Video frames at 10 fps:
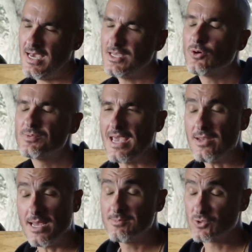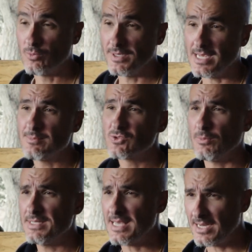Yeah, you're and absorbing
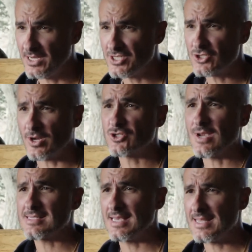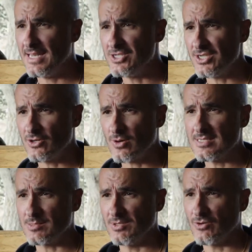that energy, trying to translate that energy and
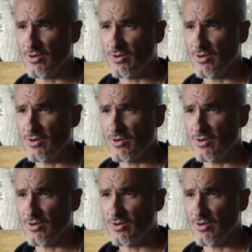create something